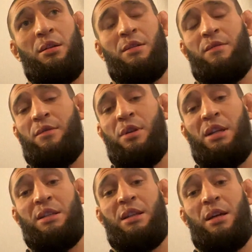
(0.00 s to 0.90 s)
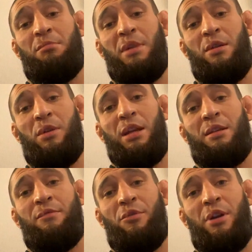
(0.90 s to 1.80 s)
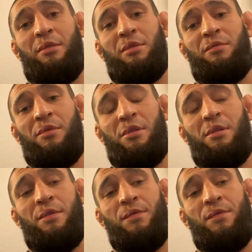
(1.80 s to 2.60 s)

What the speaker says: It's his time now, 84, 84.